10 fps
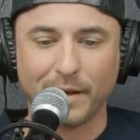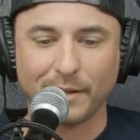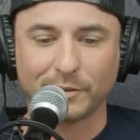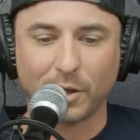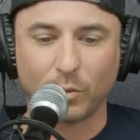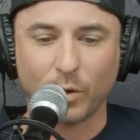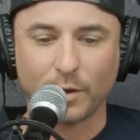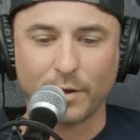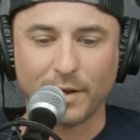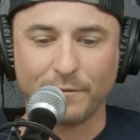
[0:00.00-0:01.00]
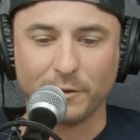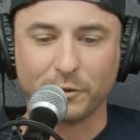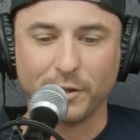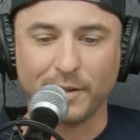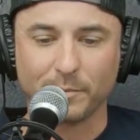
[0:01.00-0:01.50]
I start wondering if he
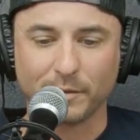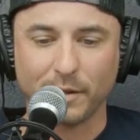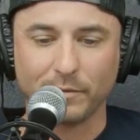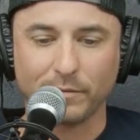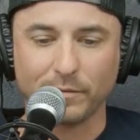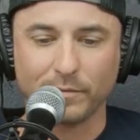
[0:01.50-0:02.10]
shit himself.